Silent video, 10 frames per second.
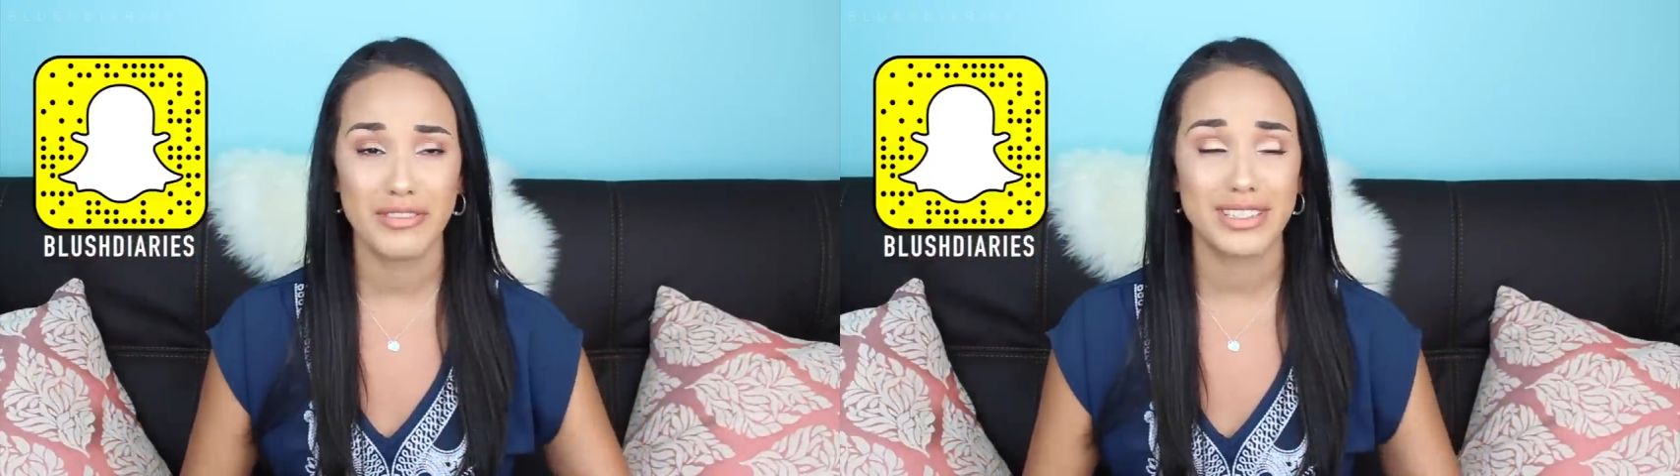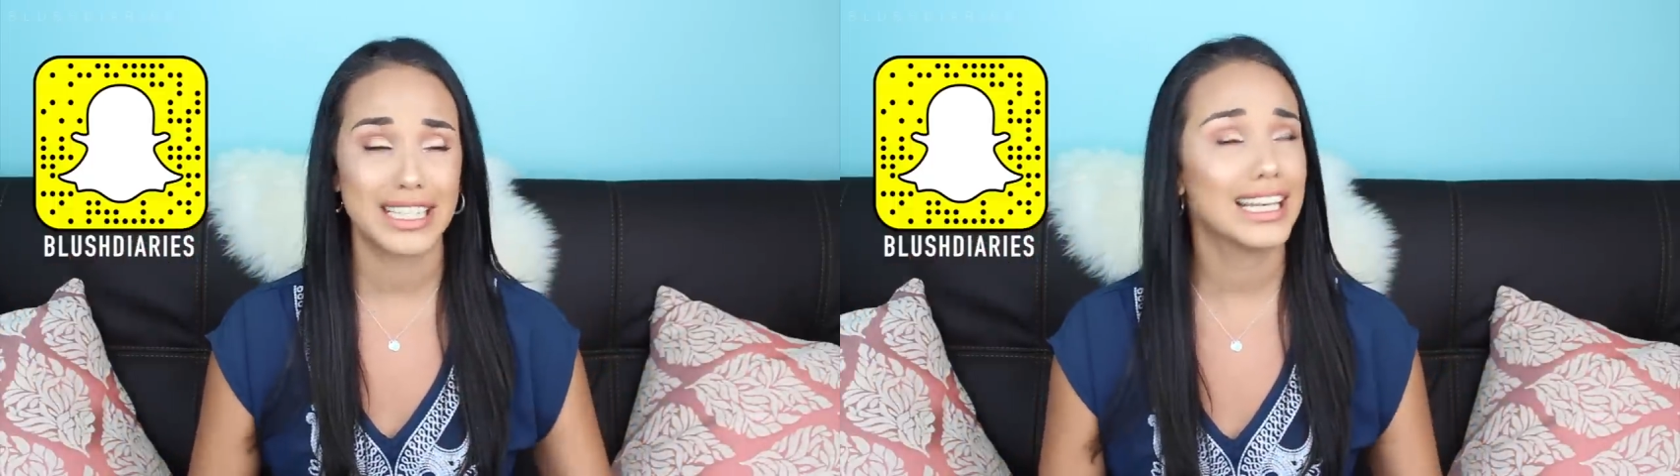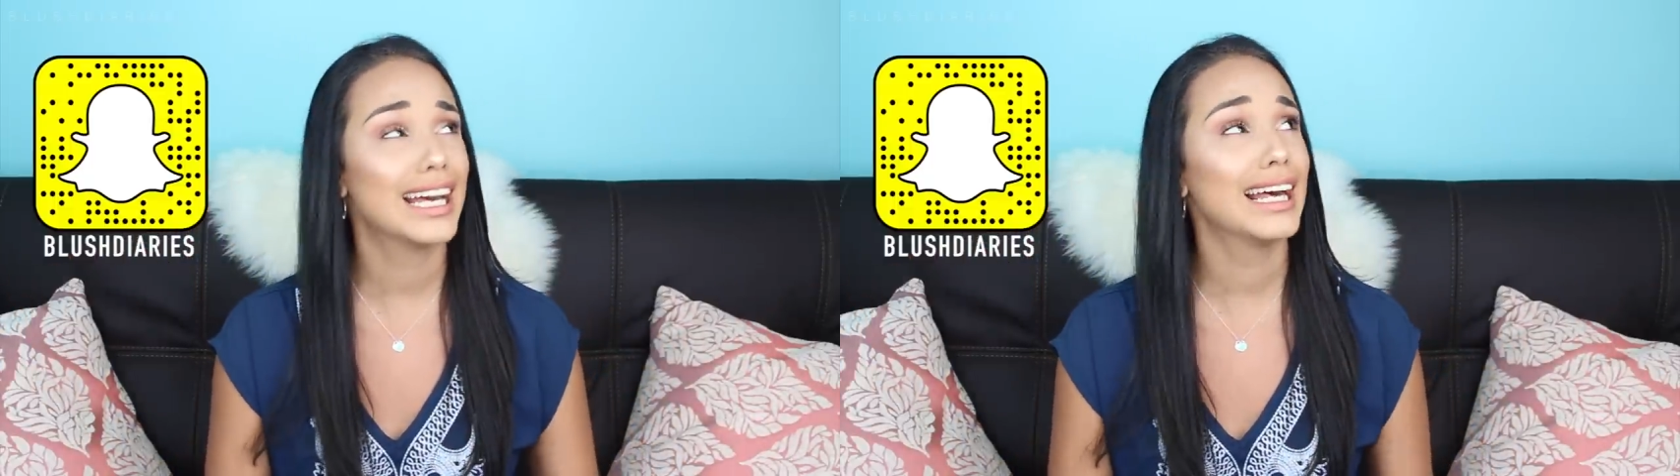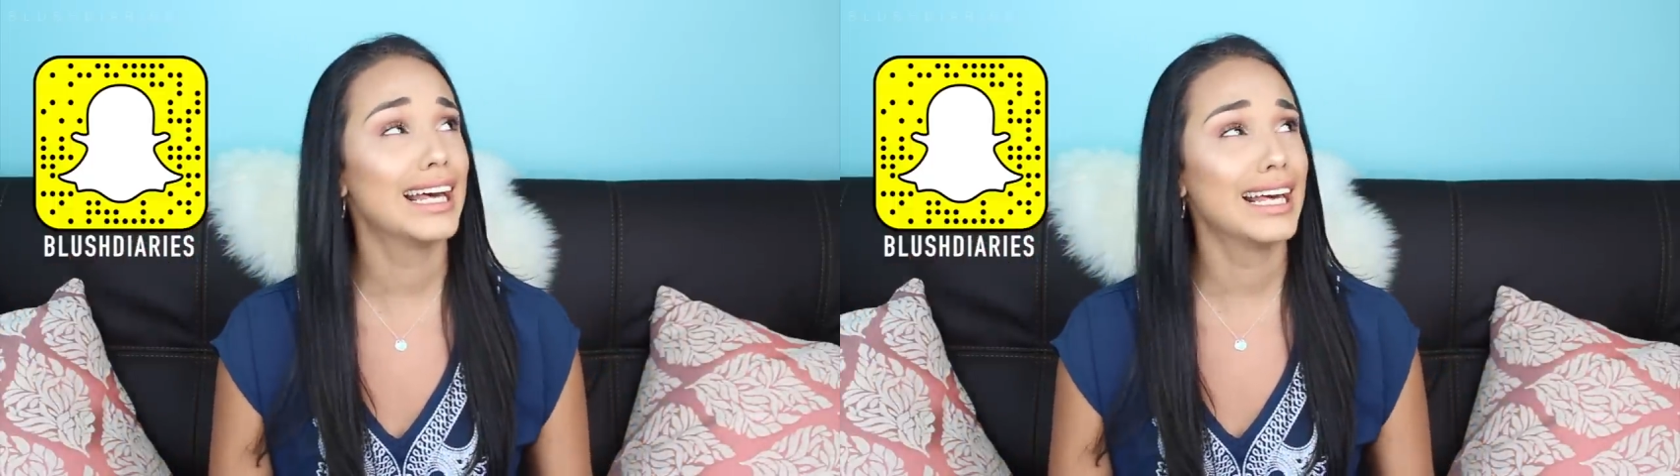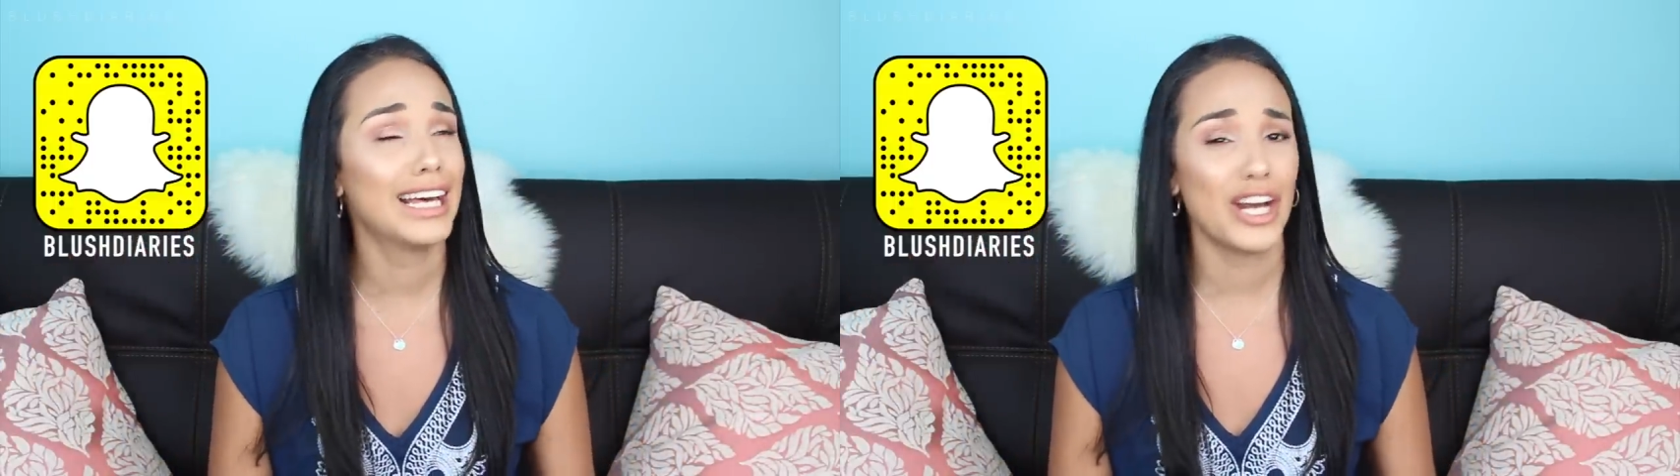I was like,
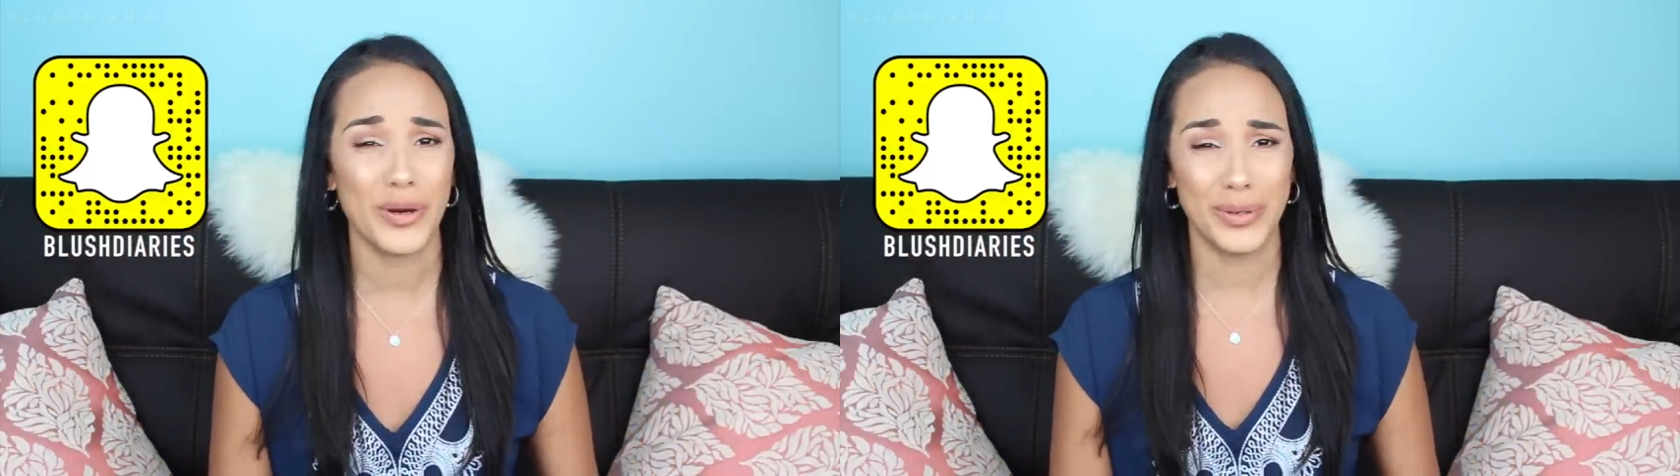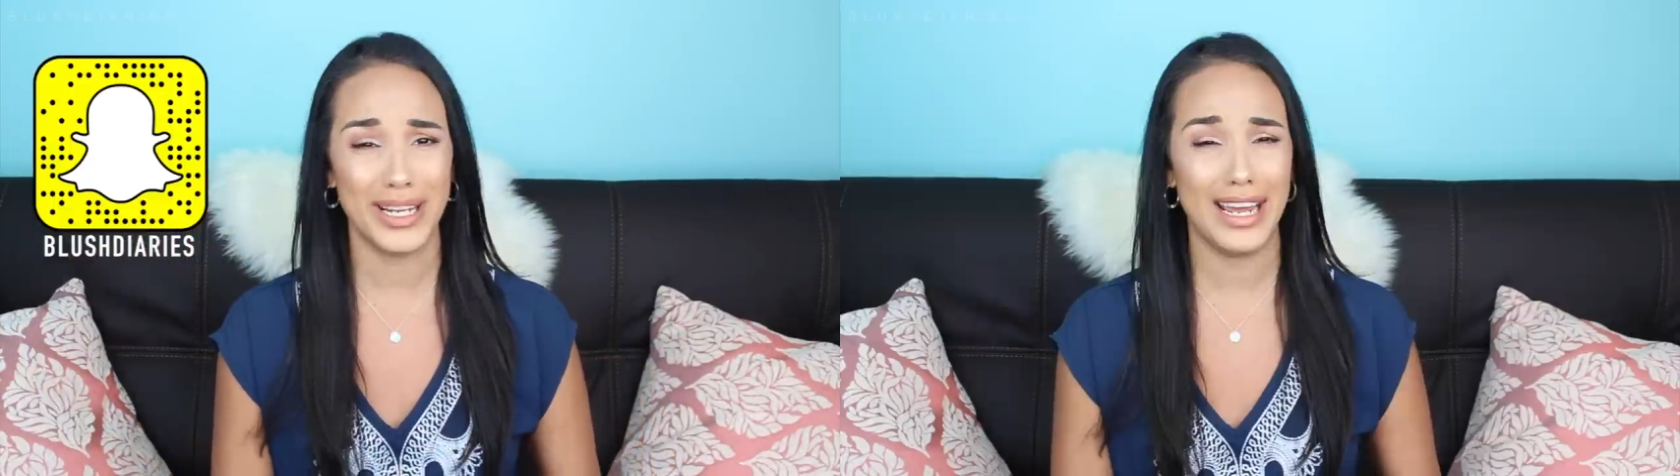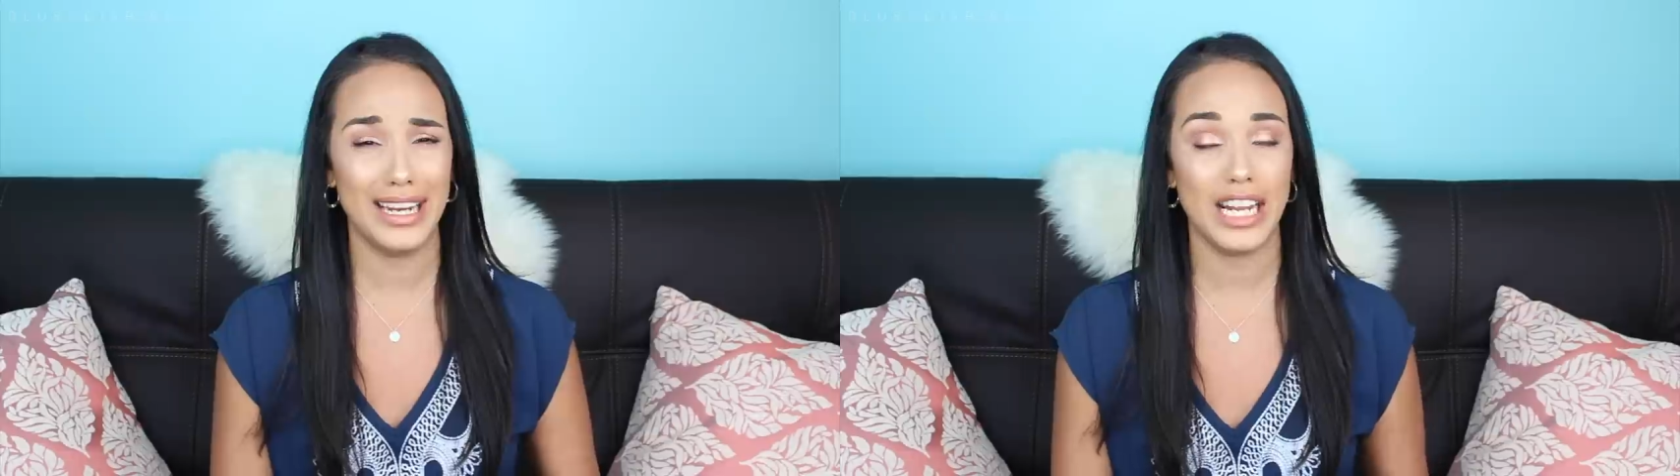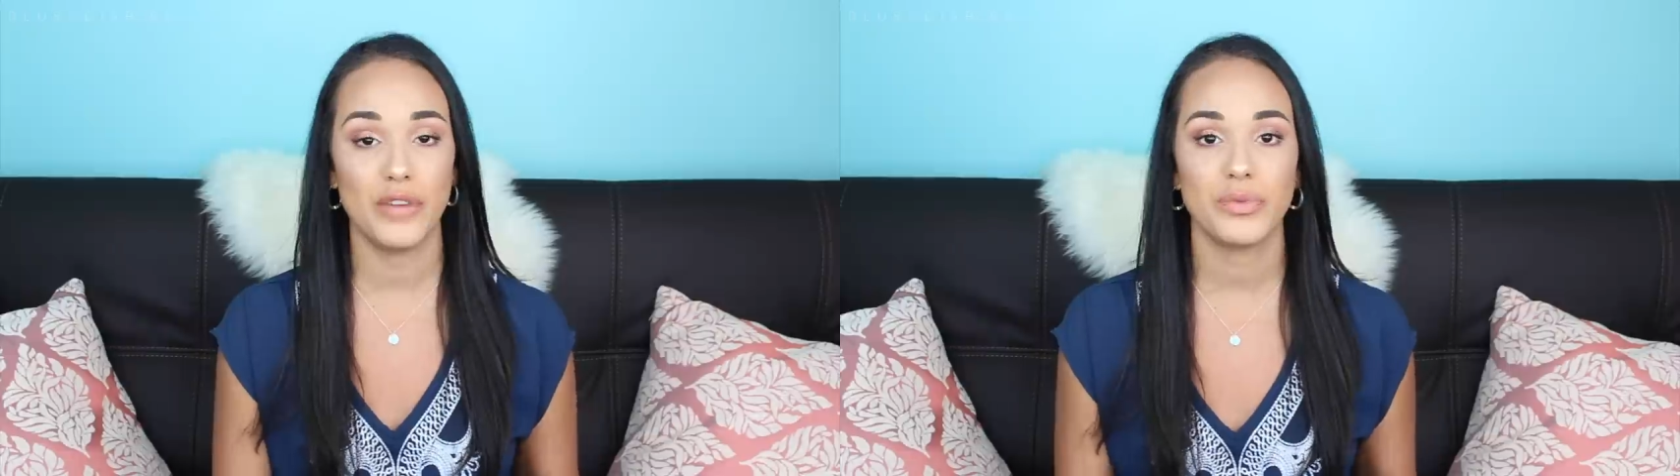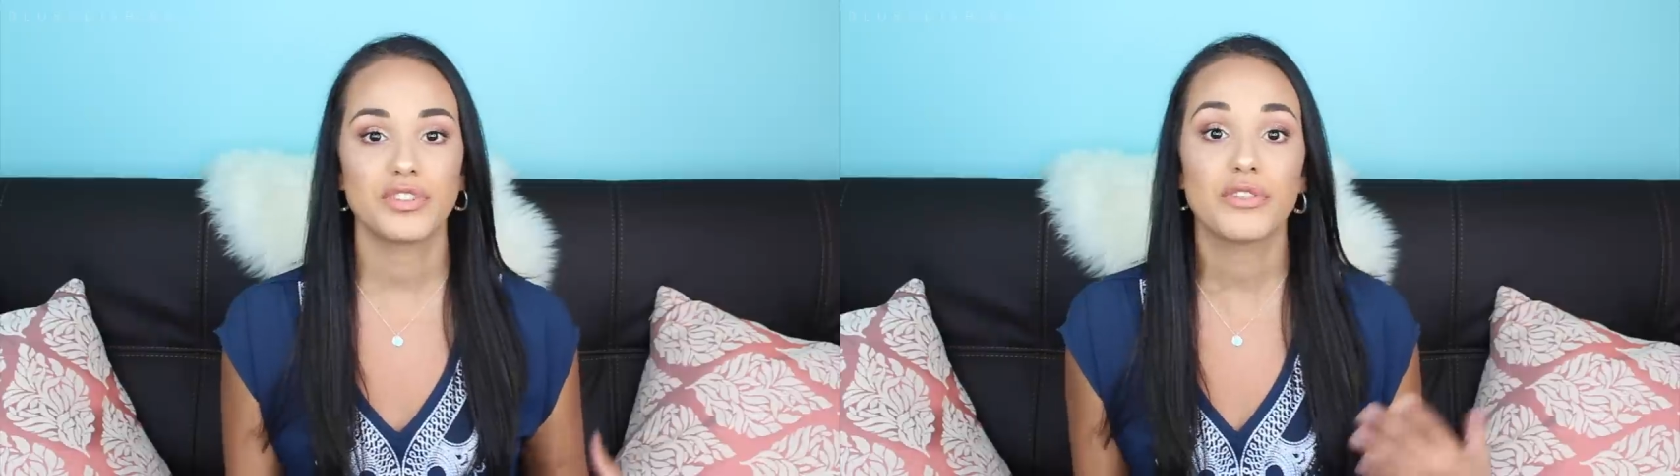ah,
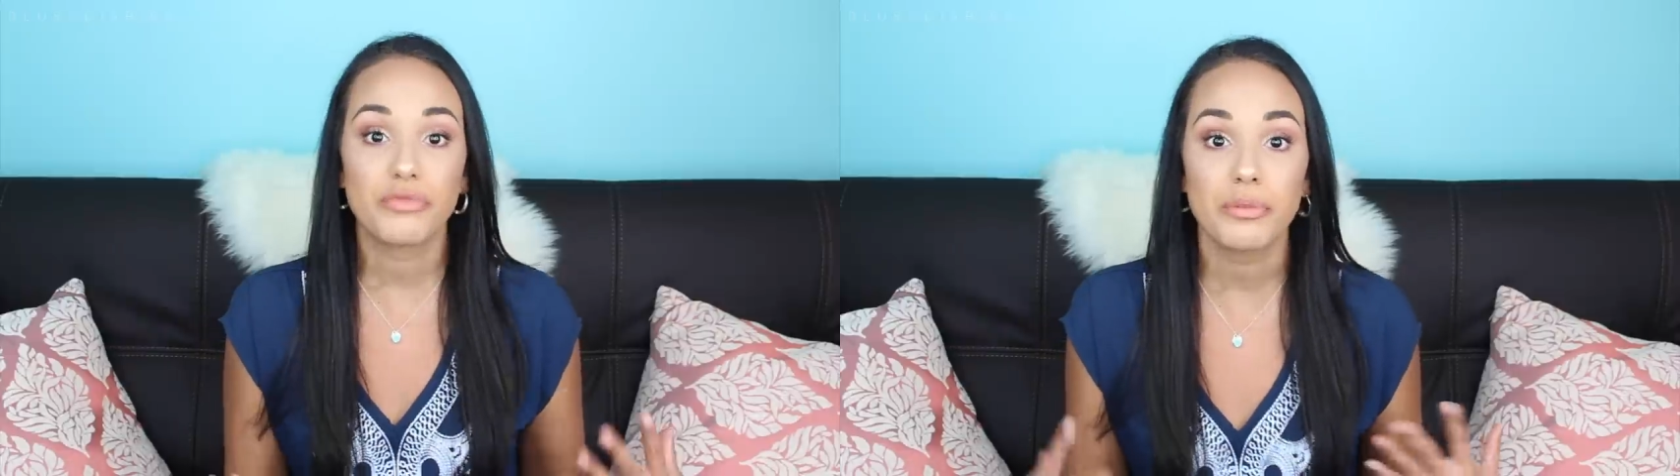okay.